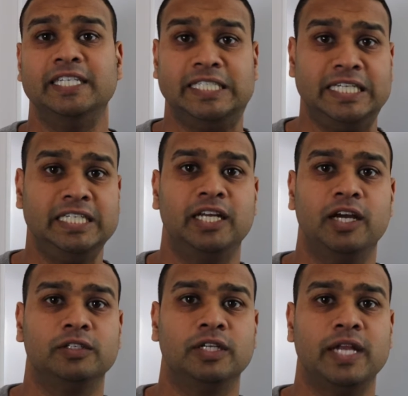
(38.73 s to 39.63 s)

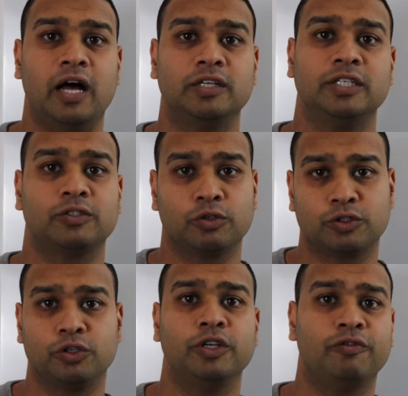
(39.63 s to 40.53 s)
detailed analysis or
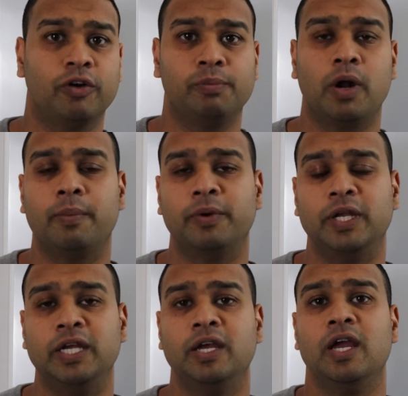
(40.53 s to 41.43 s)
searching for a
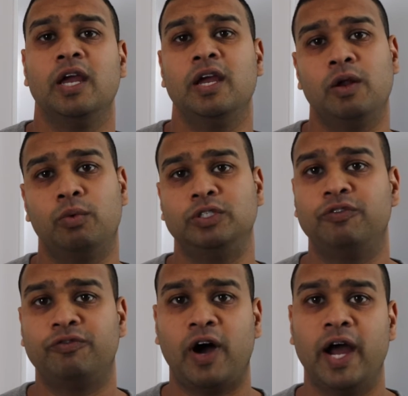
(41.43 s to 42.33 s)
property, and once you
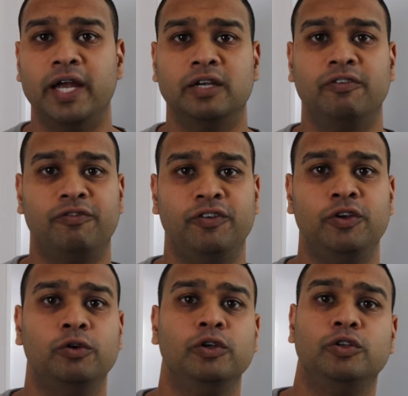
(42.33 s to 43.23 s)
find a
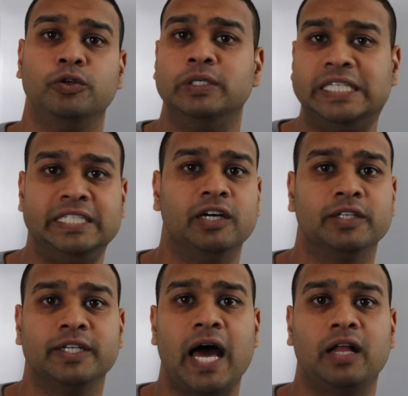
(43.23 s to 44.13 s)
few, you do a
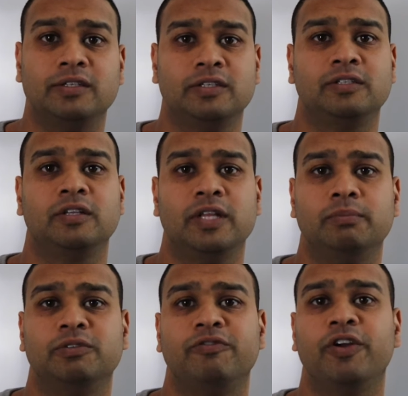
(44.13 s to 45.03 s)
detailed analysis on
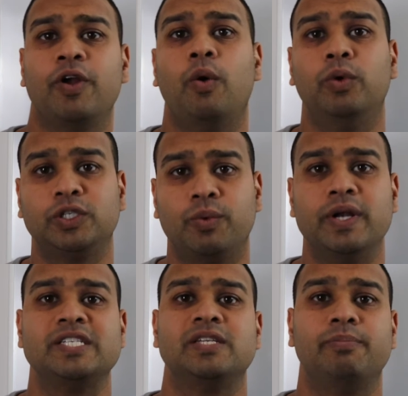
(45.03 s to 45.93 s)
them to figure out which
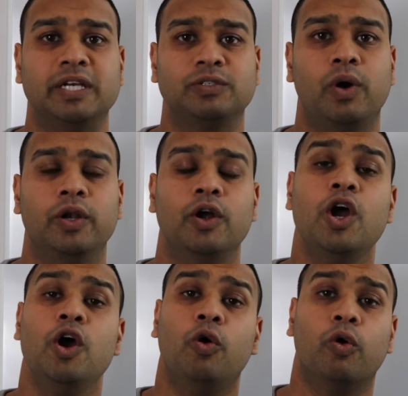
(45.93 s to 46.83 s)
one is the best one
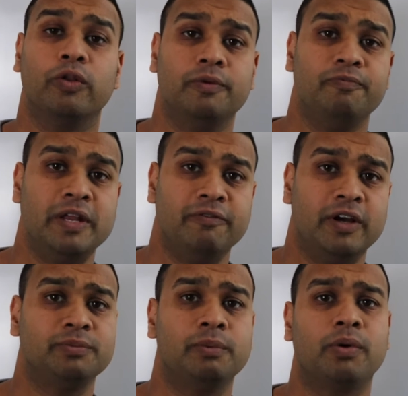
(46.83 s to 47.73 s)
or the
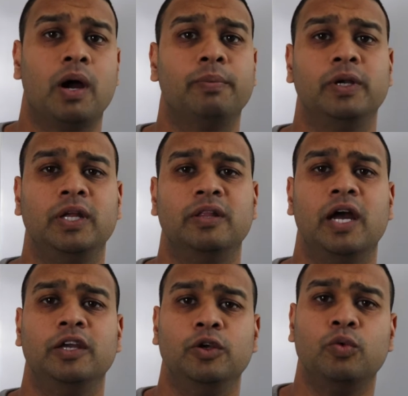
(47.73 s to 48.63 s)
investment property
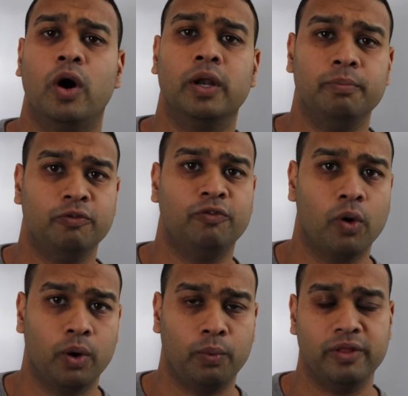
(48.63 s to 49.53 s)
that you want to move
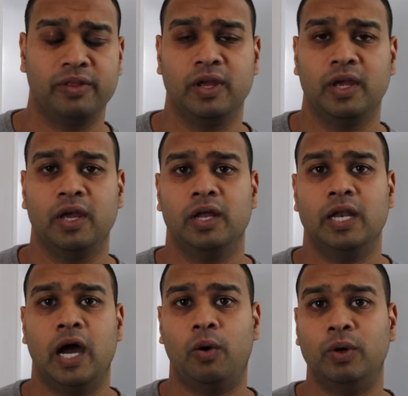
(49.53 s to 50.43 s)
forward with.
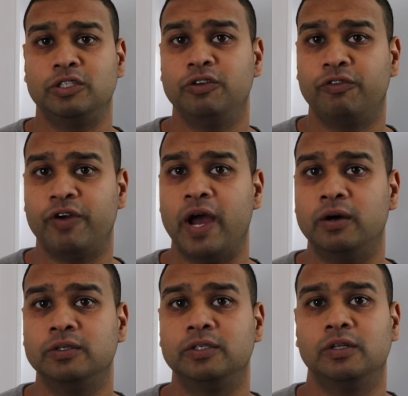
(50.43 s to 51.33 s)
Now, once you've
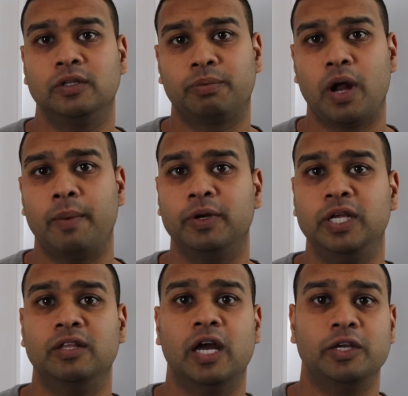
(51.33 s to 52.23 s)
found the
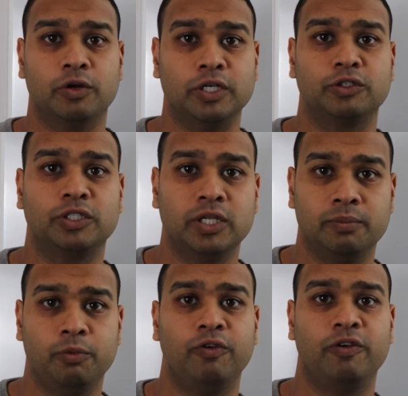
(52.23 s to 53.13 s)
property that you're interested
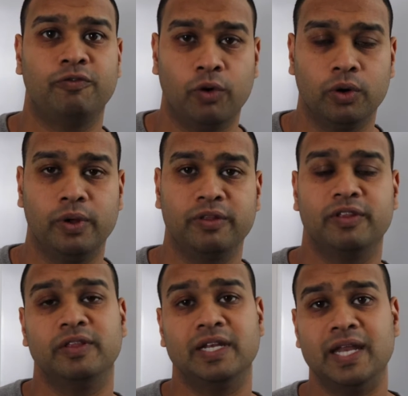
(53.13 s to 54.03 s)
in moving forward
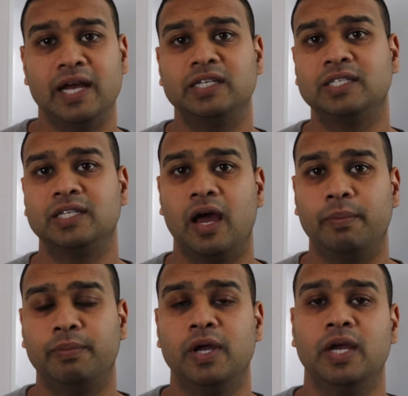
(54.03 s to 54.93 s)
with, the next
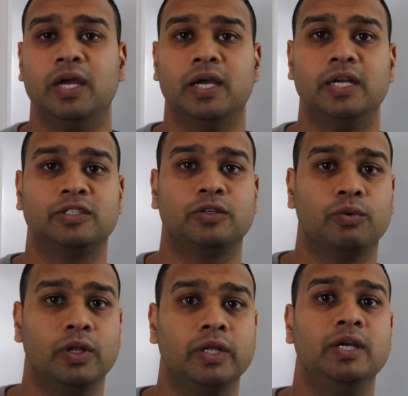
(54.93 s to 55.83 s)
step is to
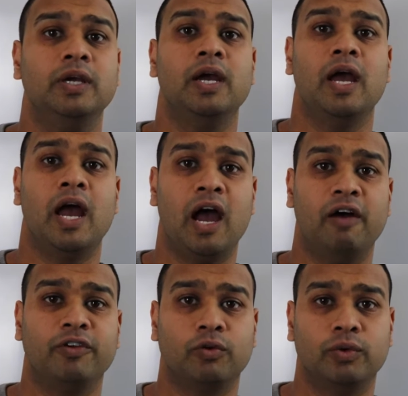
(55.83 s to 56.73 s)
really
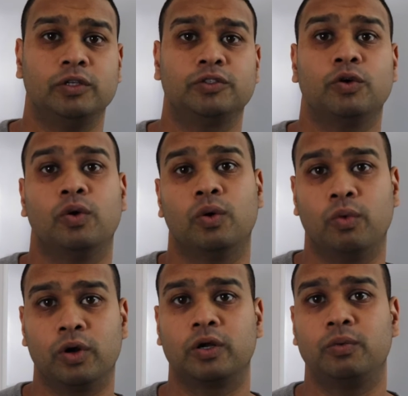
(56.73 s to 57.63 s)
have your realtor or
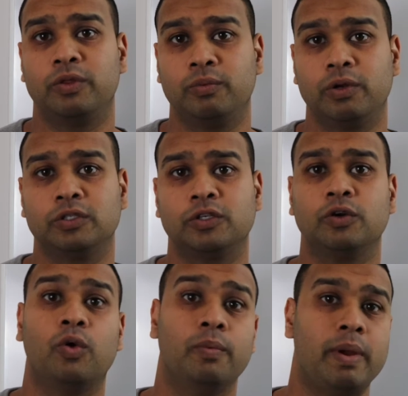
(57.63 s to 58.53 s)
work with a realtor
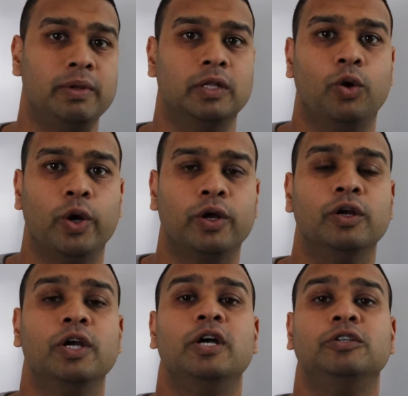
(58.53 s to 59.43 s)
or maybe a
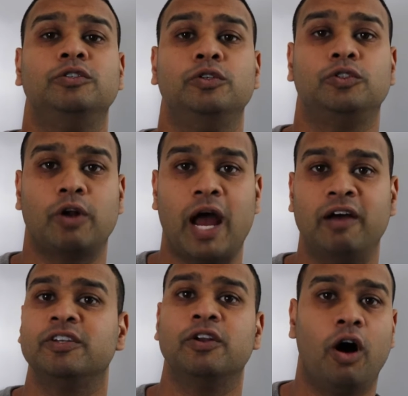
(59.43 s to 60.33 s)
lawyer to
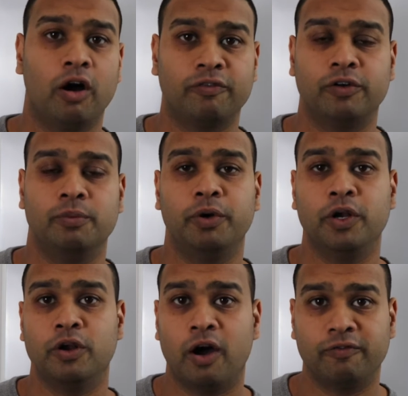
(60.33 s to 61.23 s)
draft an offer and put
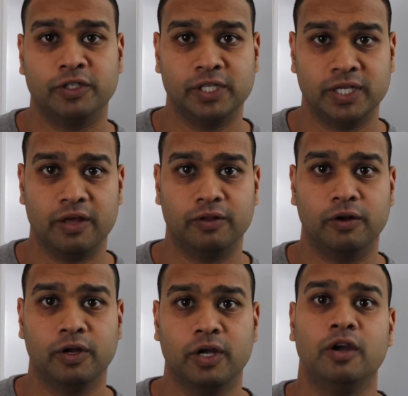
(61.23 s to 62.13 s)
an offer
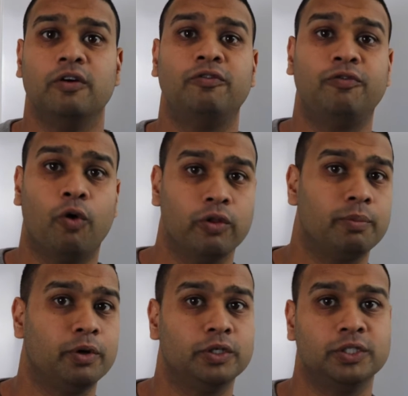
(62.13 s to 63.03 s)
together for the
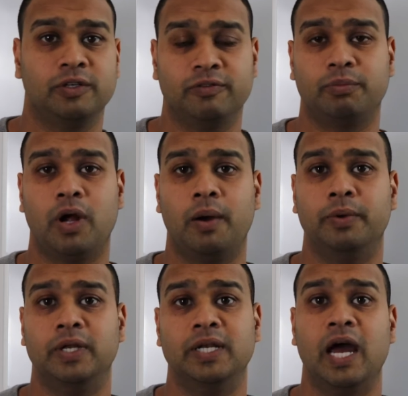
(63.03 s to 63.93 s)
purchase of the property.